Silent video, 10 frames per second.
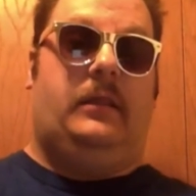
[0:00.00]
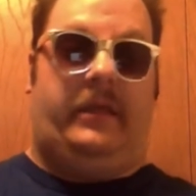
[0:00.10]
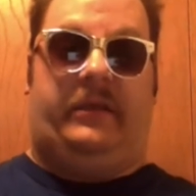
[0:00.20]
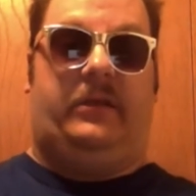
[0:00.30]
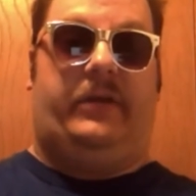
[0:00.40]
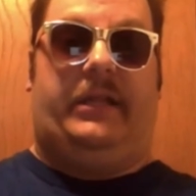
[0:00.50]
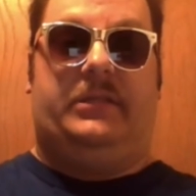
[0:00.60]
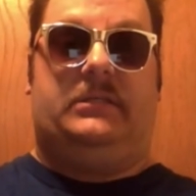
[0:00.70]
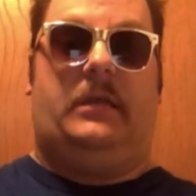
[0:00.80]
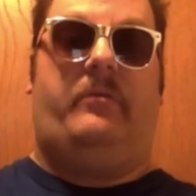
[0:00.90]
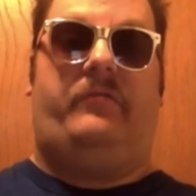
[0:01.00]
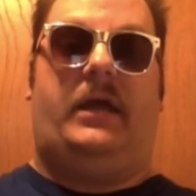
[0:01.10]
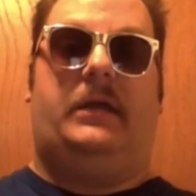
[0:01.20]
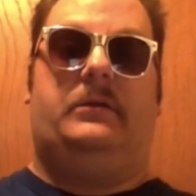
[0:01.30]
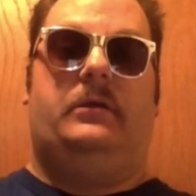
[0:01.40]
They could have gotten the same
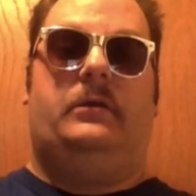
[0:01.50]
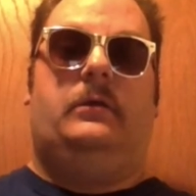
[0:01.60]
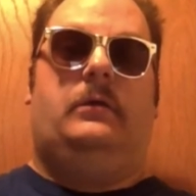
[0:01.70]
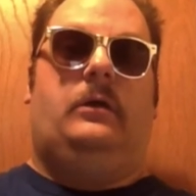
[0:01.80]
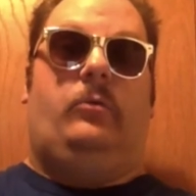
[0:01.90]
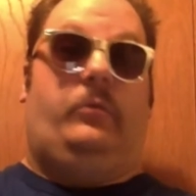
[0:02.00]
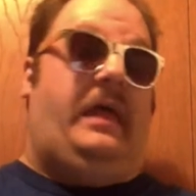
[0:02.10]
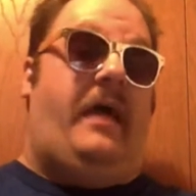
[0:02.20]
effect with